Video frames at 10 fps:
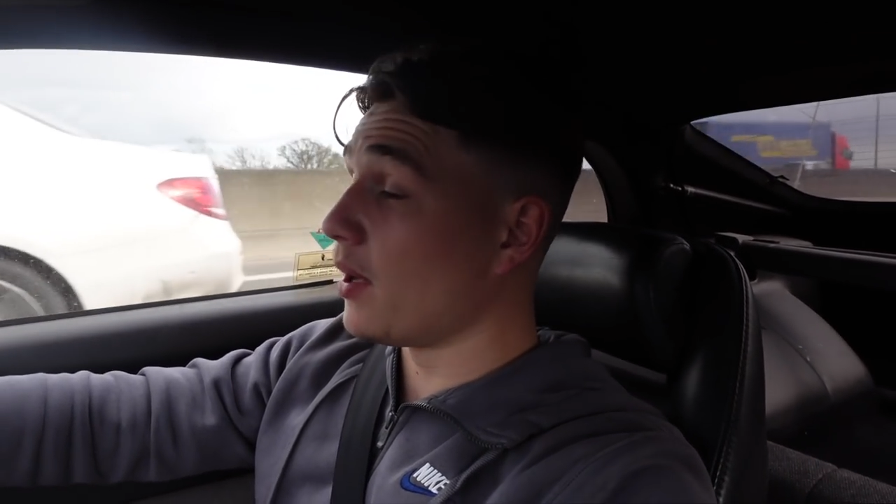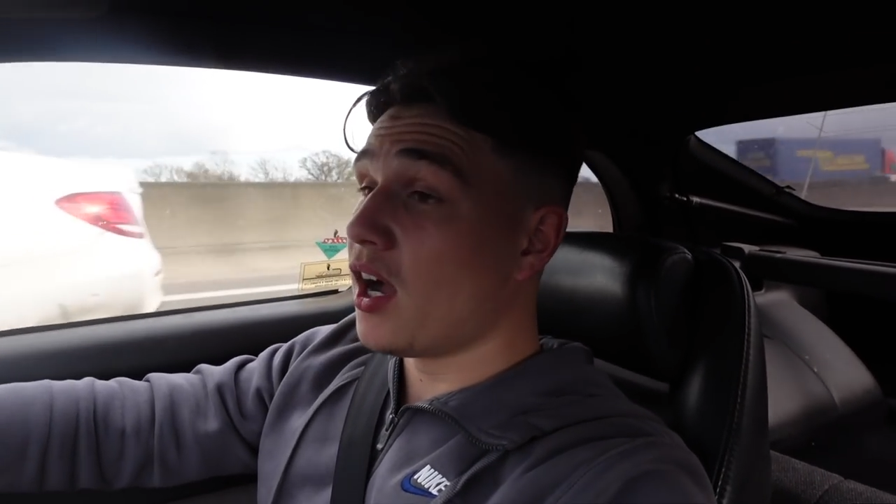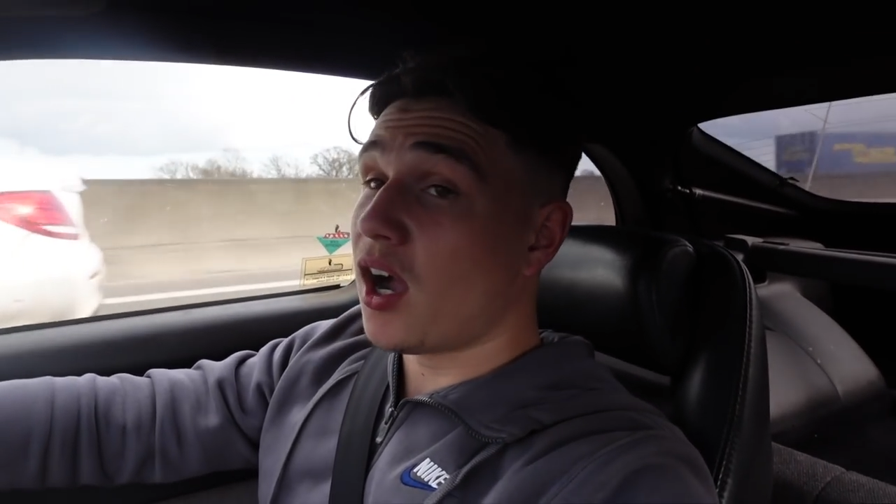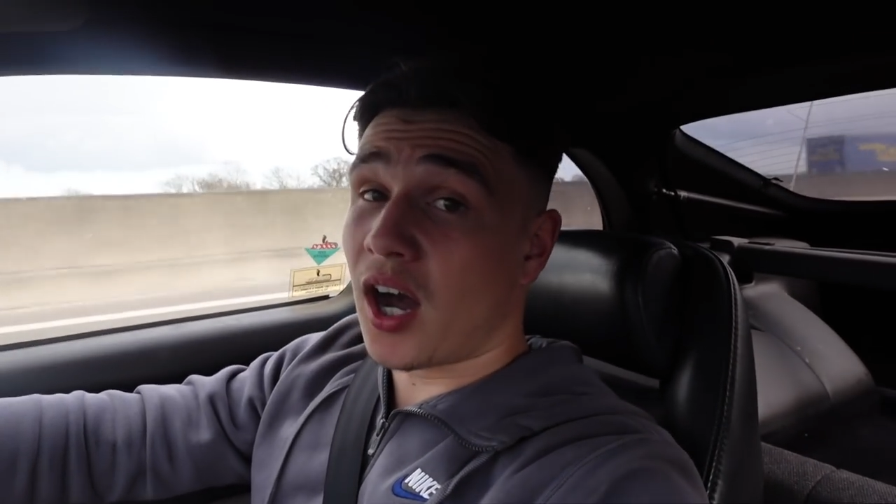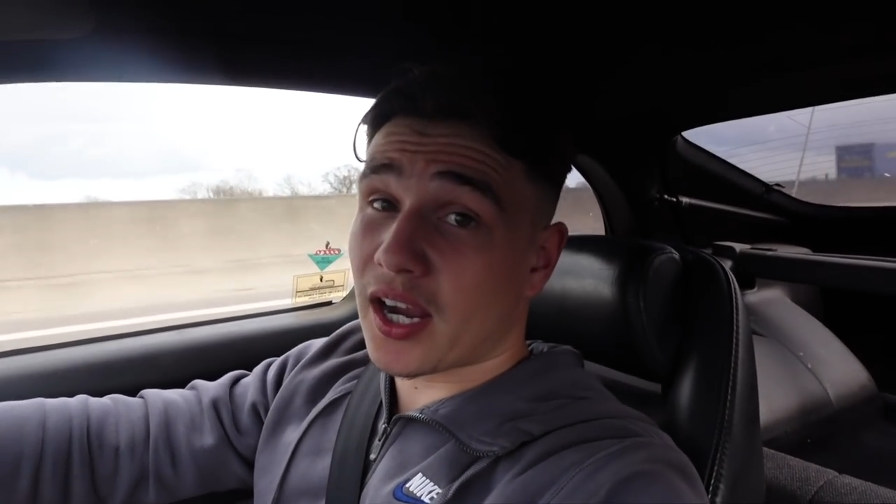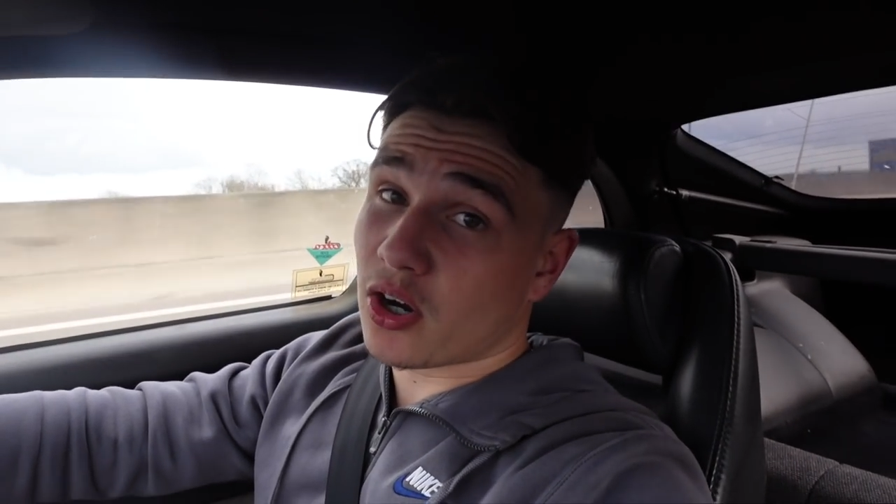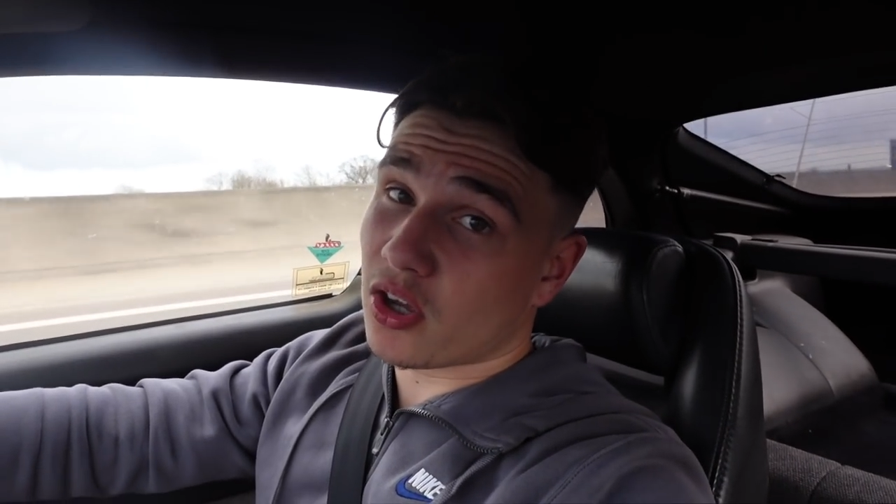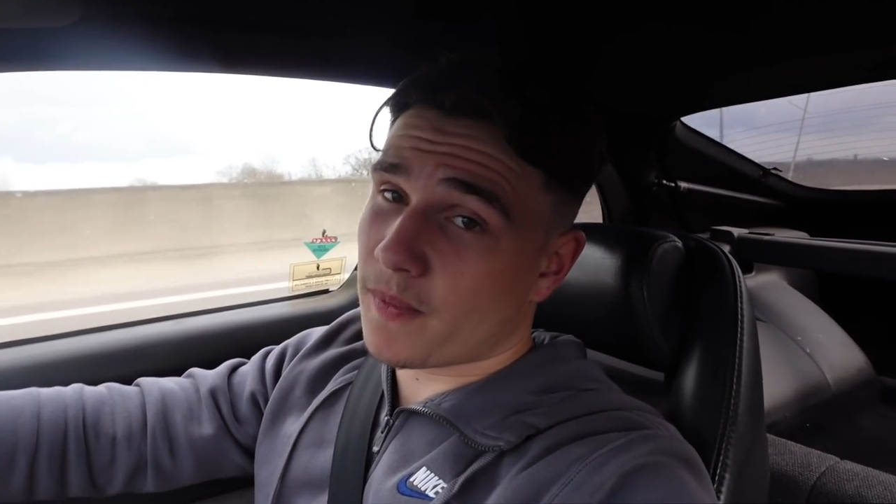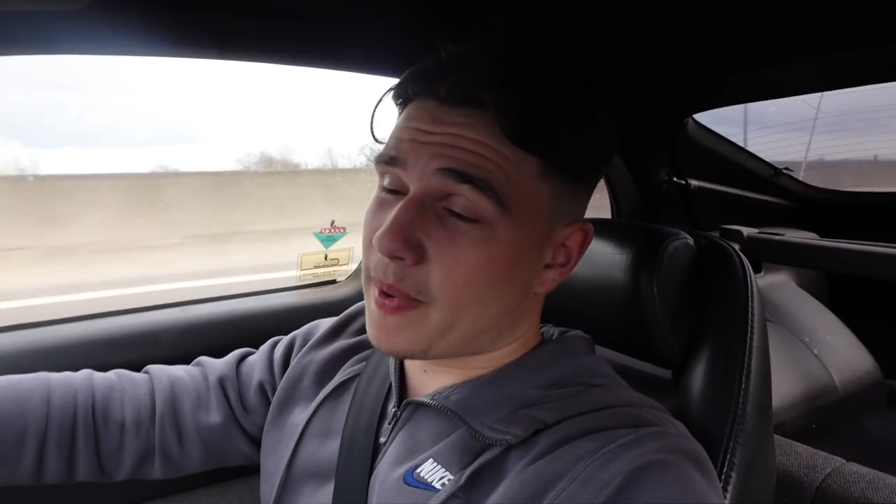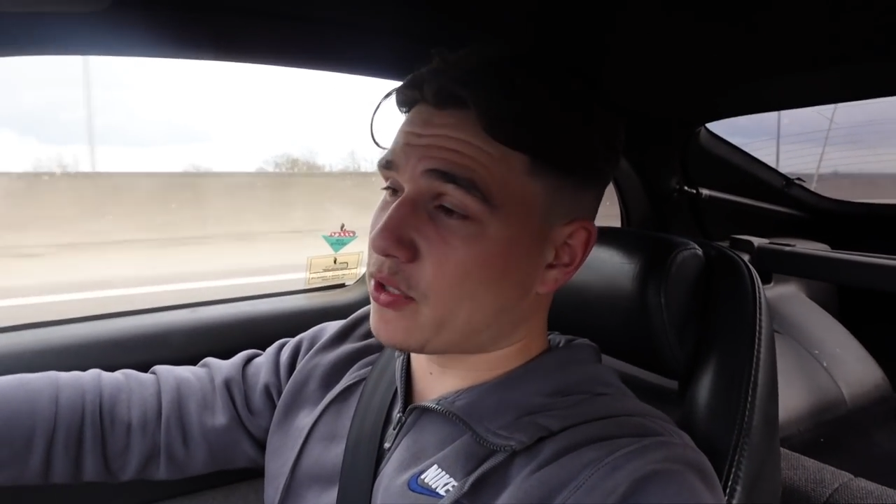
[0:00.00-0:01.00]
I got
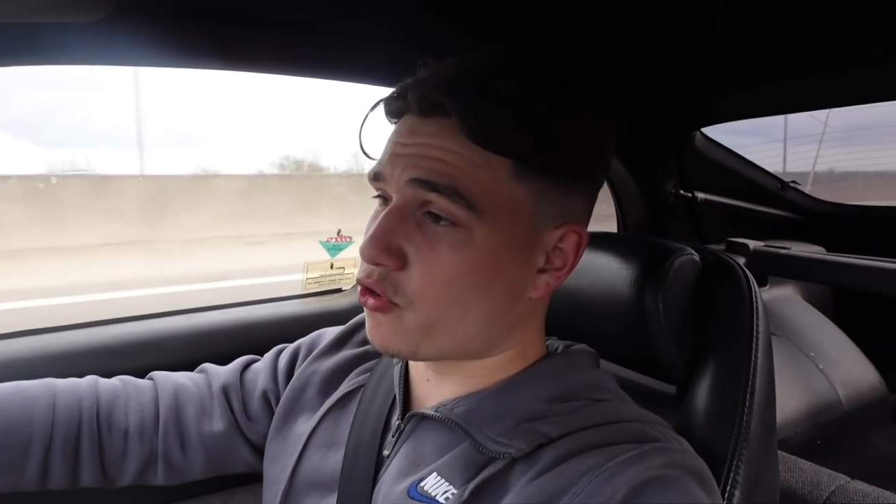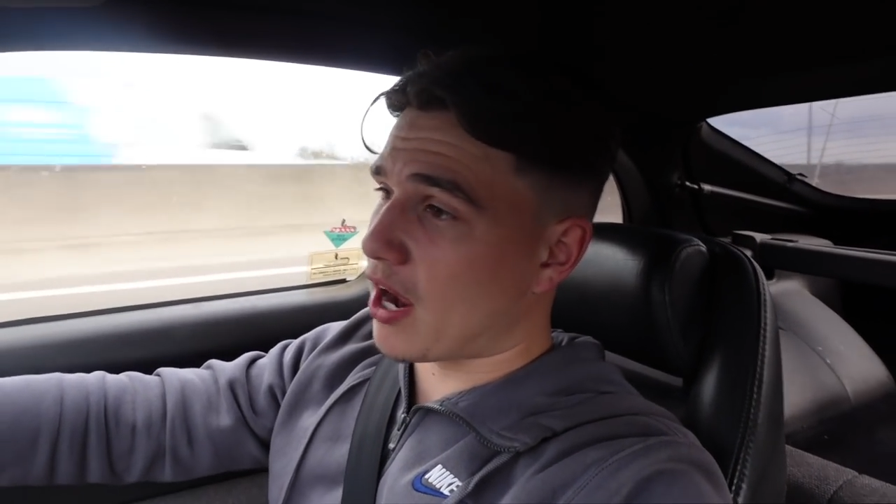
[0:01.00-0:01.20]
on the petrol